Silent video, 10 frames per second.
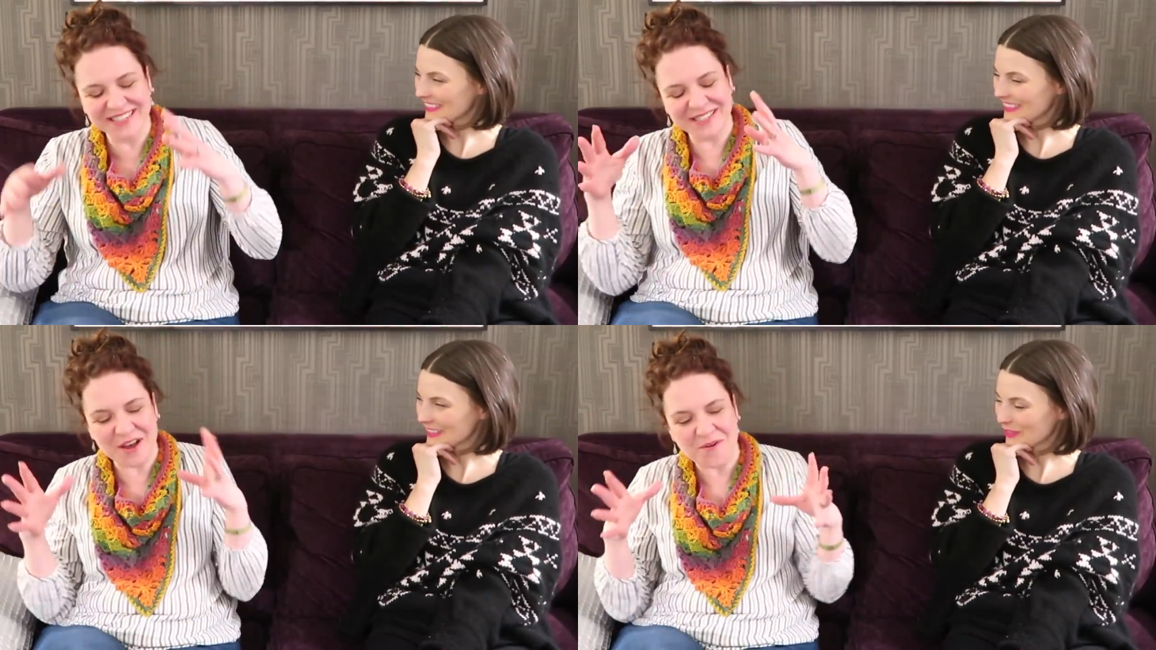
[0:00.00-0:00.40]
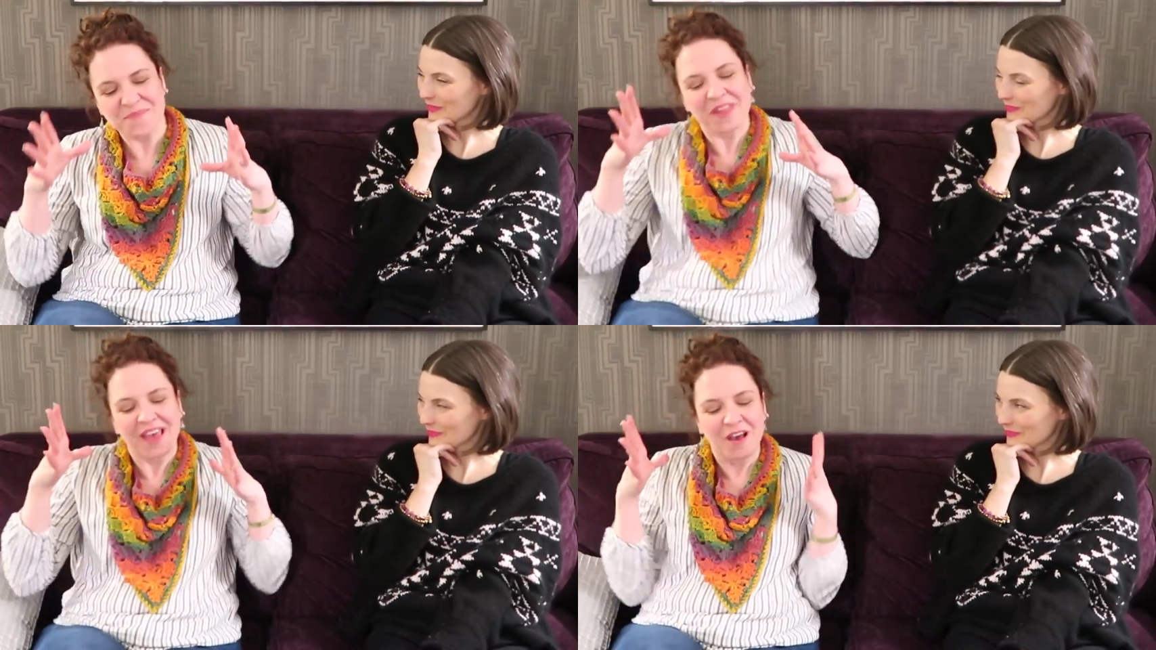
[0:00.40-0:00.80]
Speaker 1: So
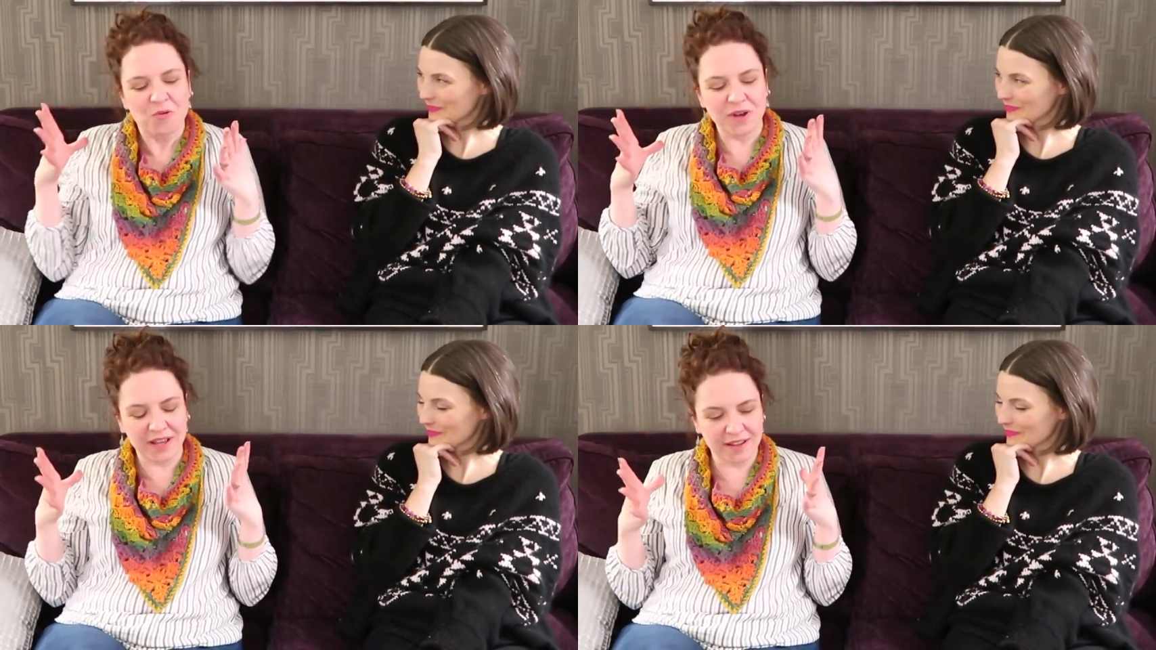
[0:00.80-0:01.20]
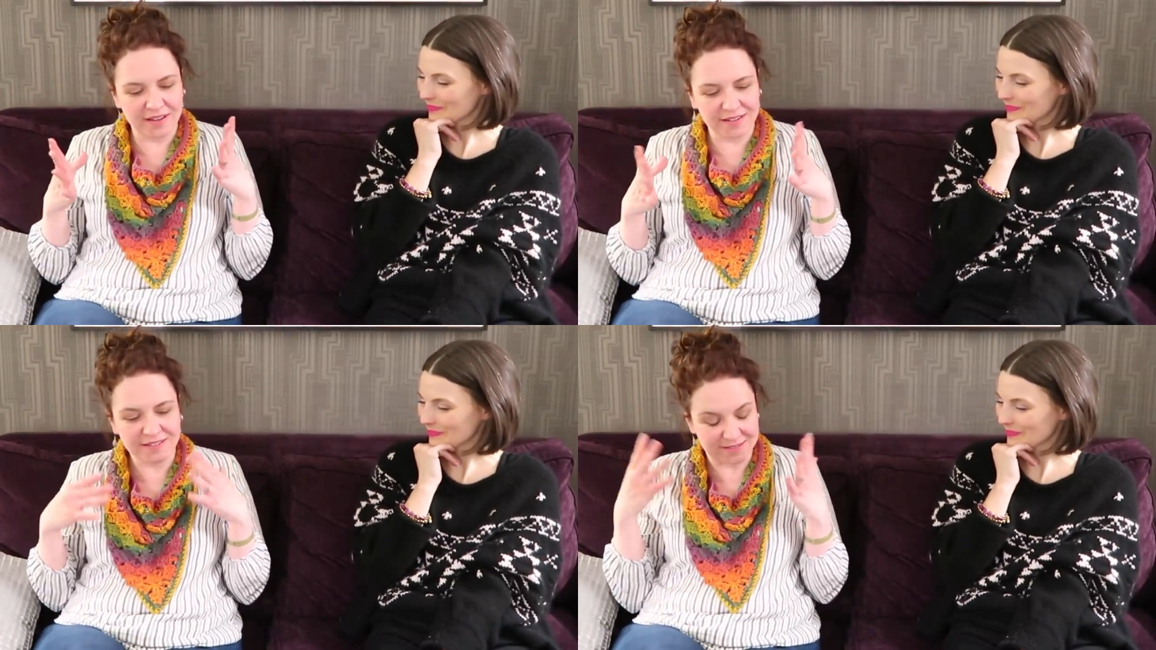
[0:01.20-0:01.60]

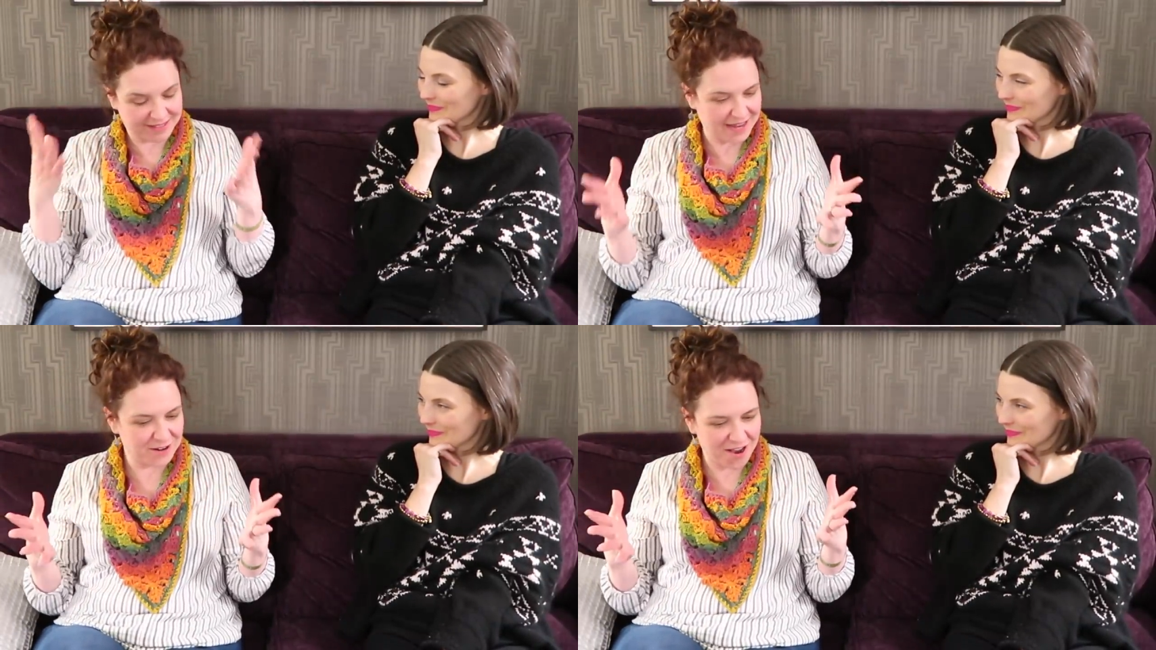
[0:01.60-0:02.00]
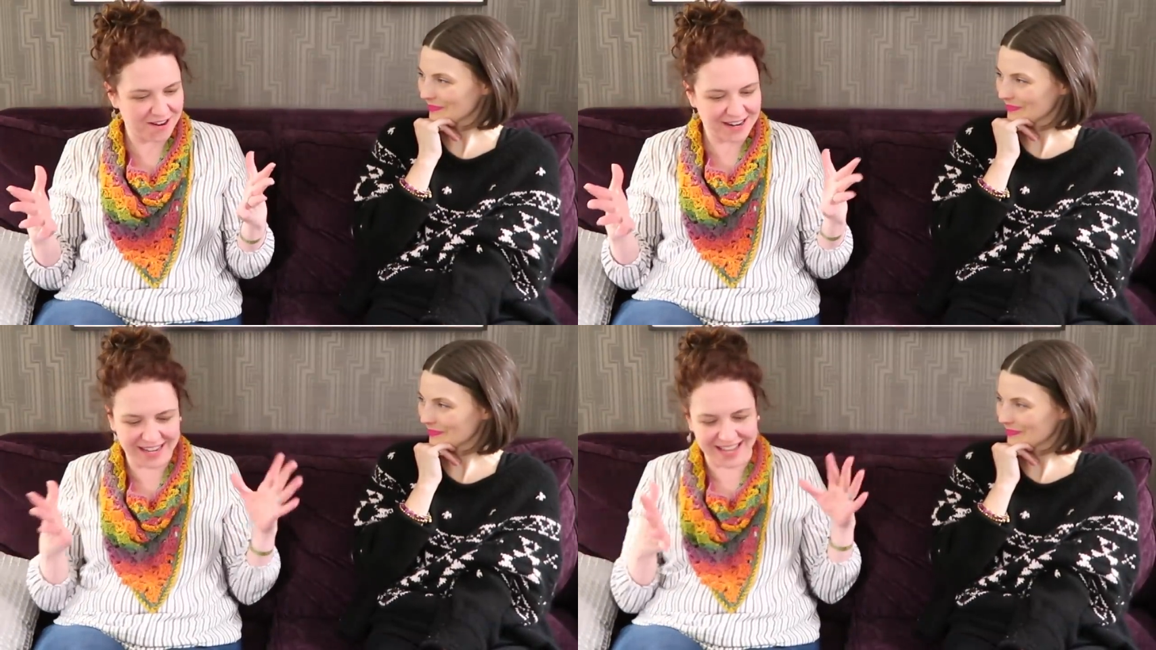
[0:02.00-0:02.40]
when said
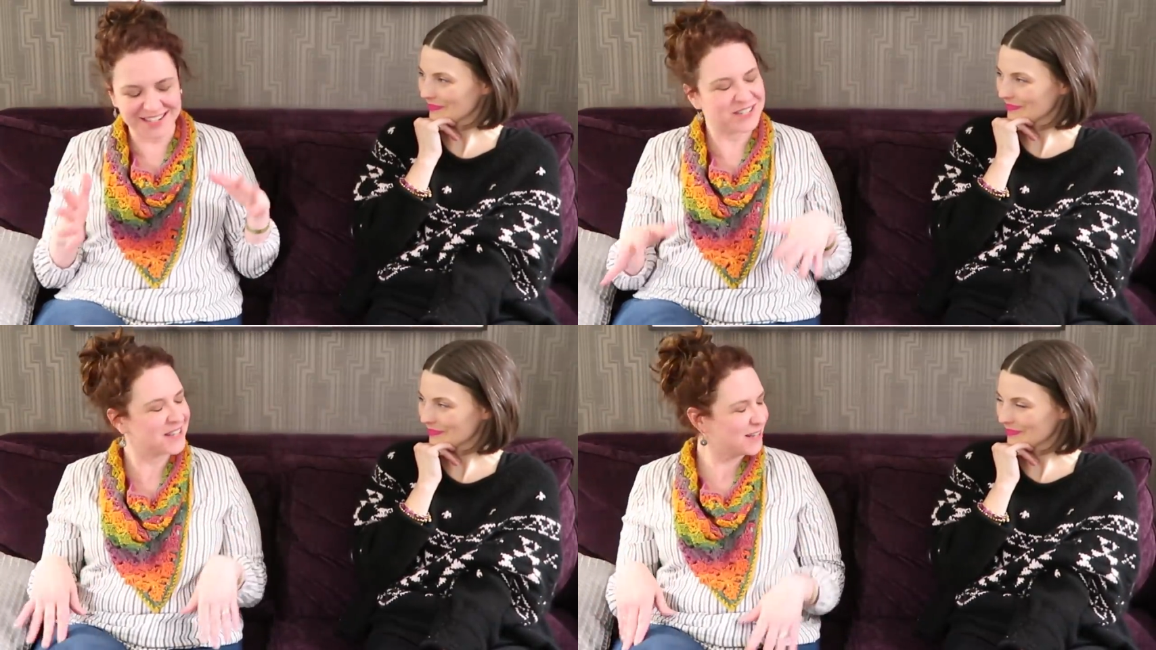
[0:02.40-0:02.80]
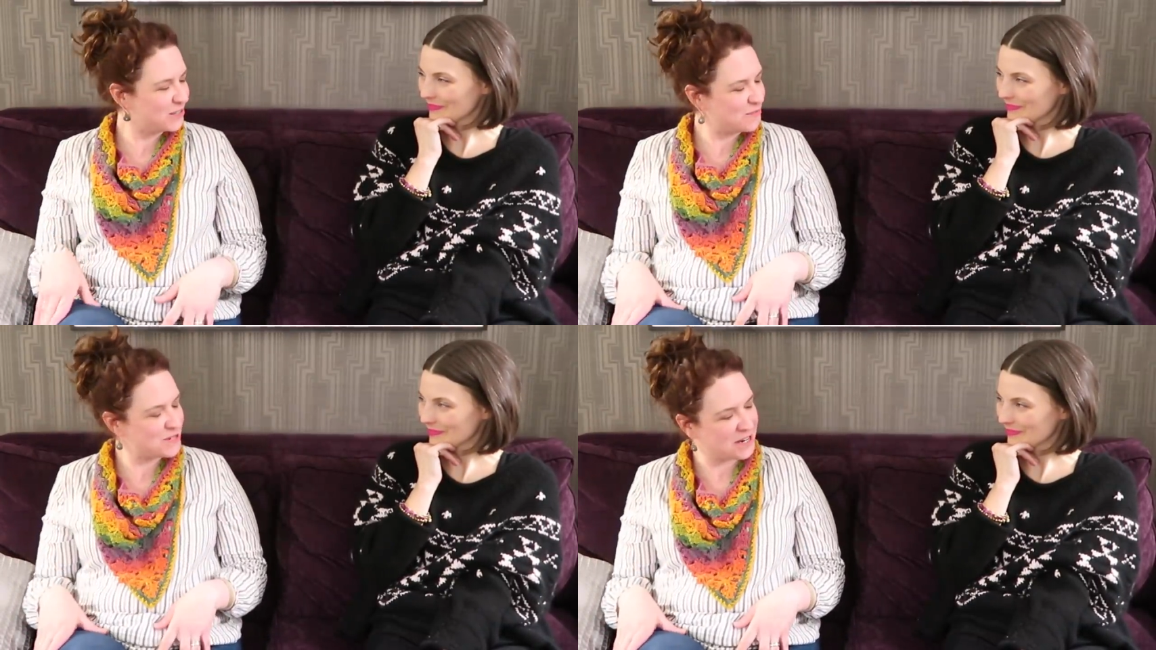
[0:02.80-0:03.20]
daughter again, she's getting
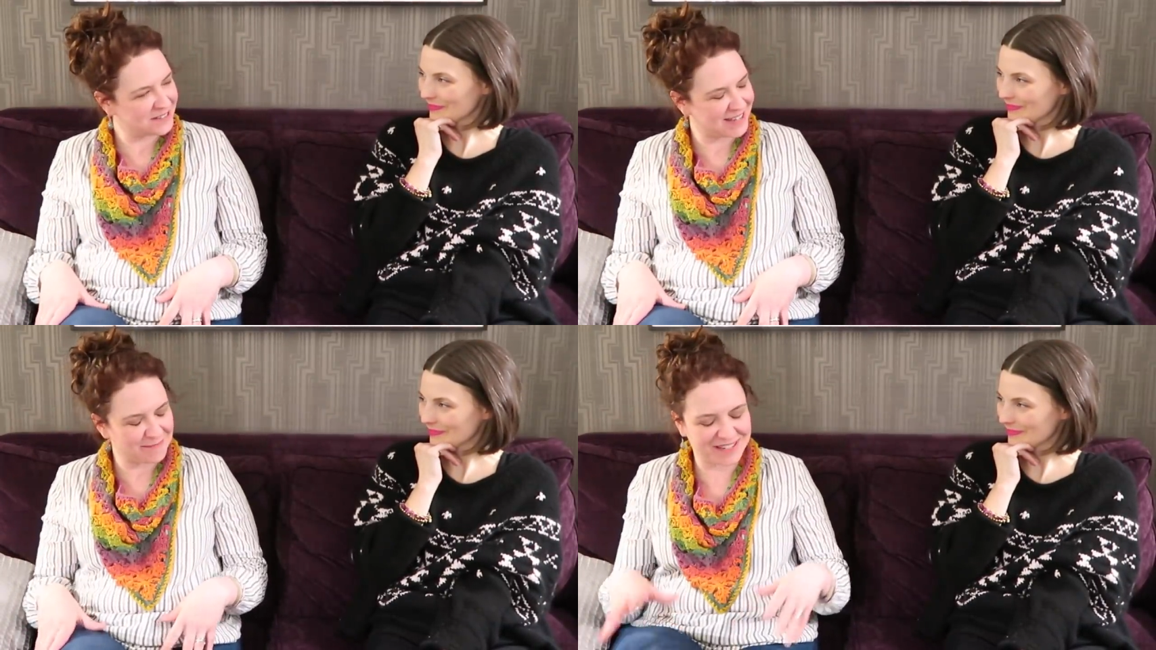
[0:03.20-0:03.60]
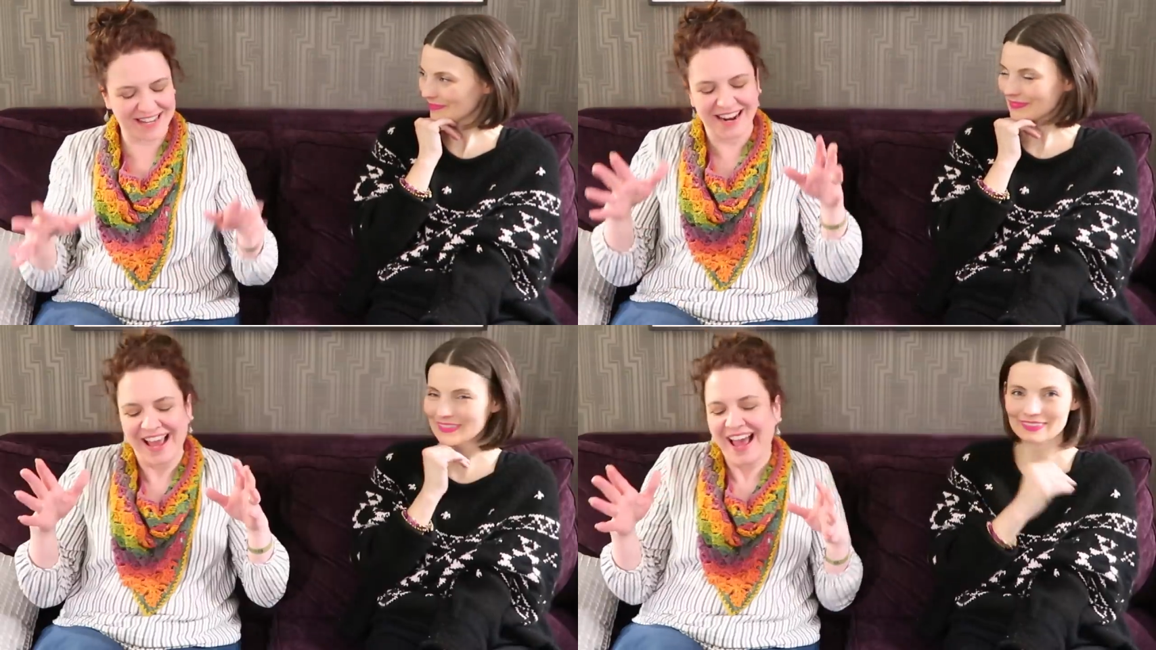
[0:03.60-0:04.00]
so much airtime
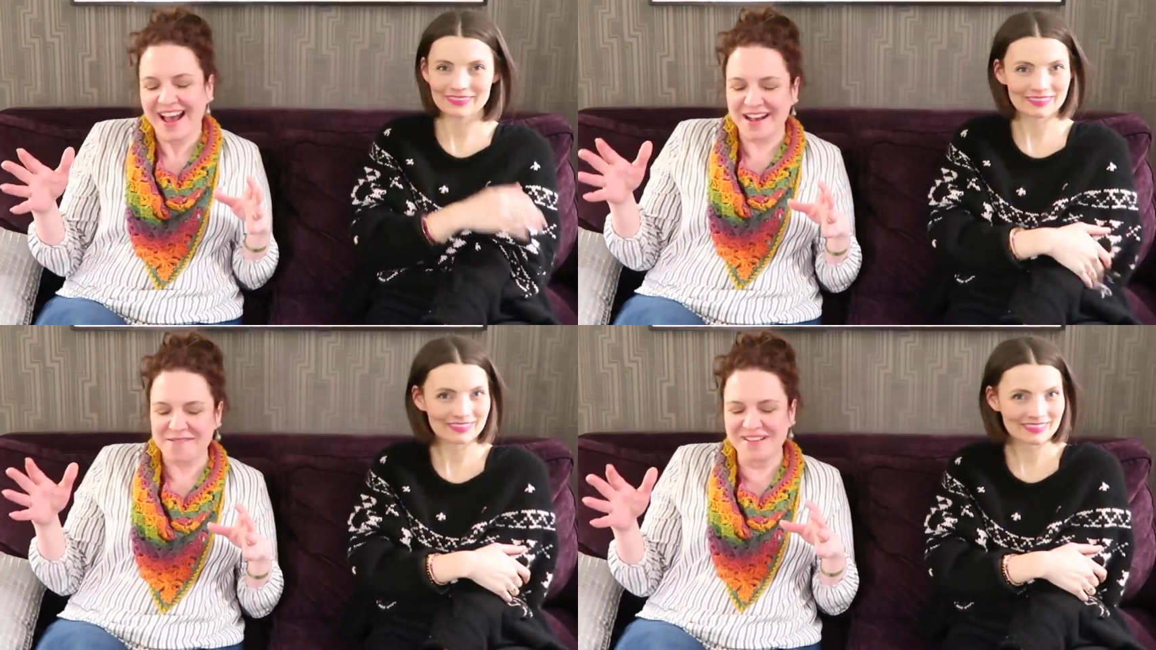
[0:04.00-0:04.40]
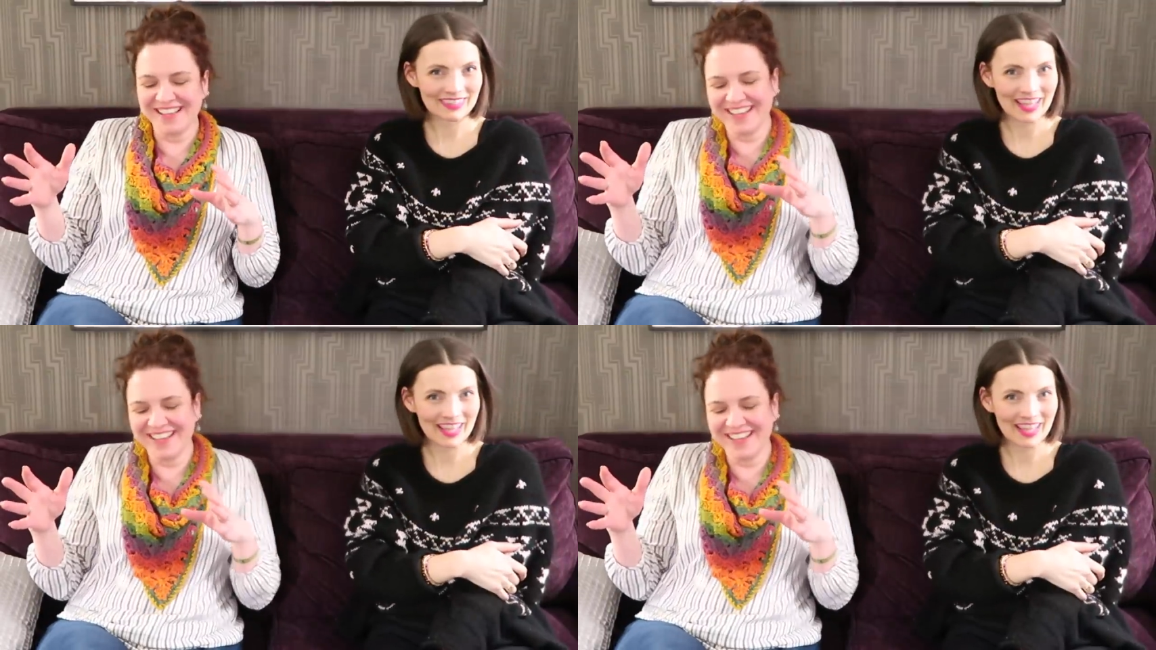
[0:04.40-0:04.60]
tonight. Um,